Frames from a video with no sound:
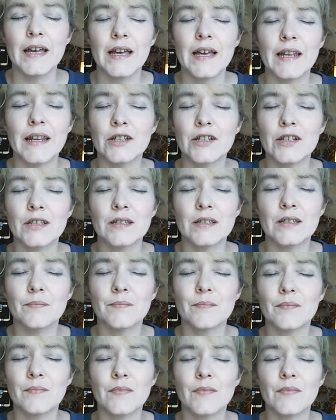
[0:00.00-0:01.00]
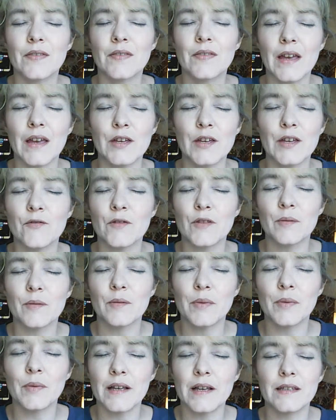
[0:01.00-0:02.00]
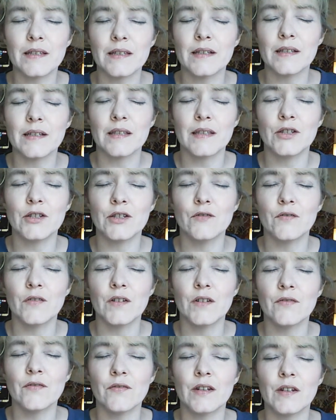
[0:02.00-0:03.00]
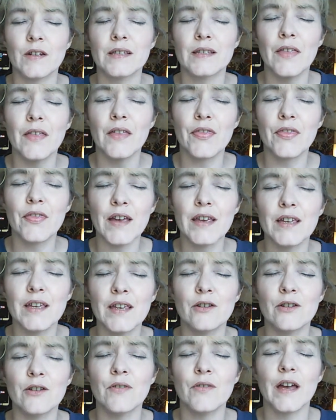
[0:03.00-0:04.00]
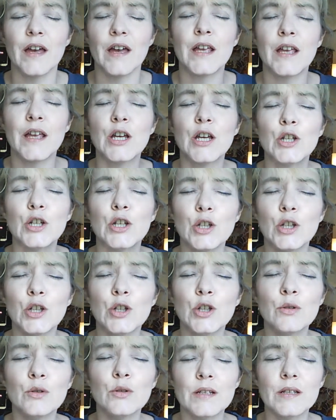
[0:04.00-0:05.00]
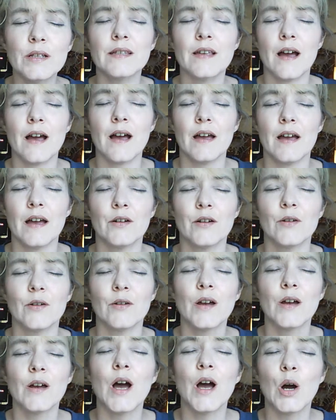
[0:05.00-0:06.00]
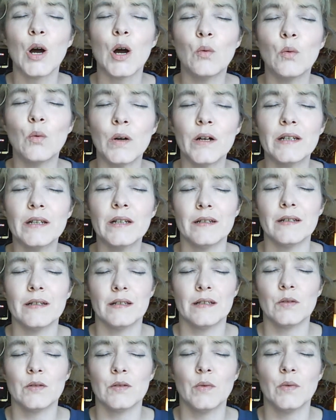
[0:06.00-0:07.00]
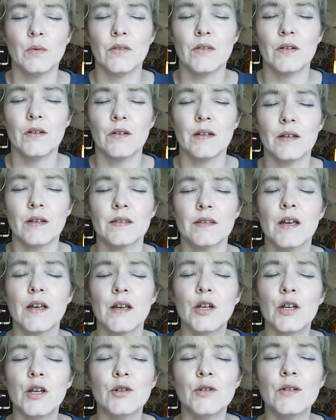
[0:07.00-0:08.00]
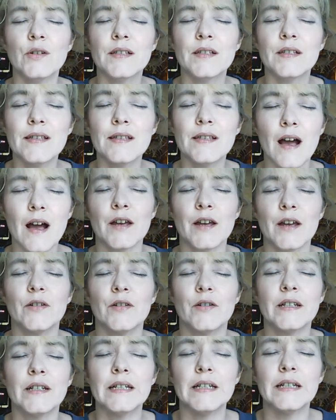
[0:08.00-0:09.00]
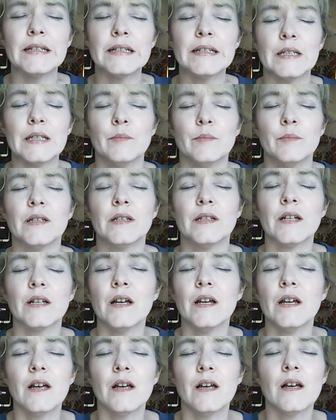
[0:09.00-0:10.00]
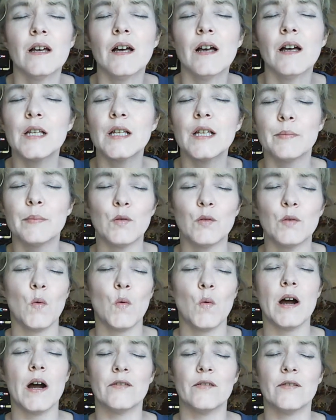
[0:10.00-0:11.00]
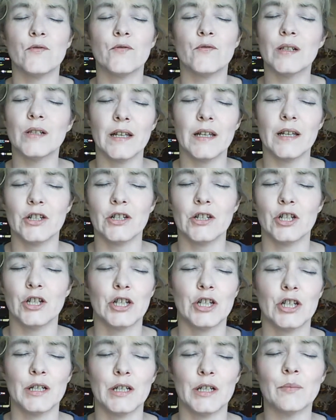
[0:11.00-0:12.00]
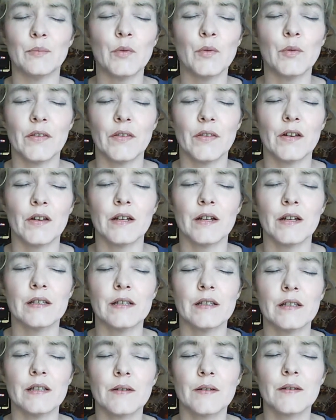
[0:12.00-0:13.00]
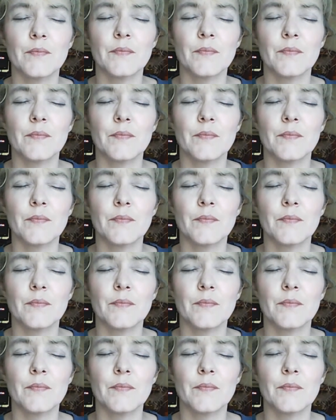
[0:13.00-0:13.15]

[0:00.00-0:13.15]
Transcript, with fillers: And I just thank you for the blessings that you've given us. I thank you that you desire a oneness with us. You desire an intimate husband wife relationship with us.